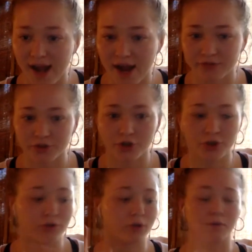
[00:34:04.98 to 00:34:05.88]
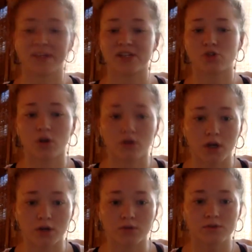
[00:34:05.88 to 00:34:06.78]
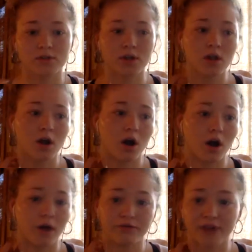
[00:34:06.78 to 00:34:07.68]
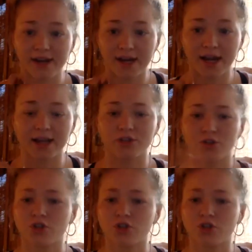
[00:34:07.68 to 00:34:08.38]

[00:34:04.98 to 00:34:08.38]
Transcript: afternoon, there will be solos on Friday nights.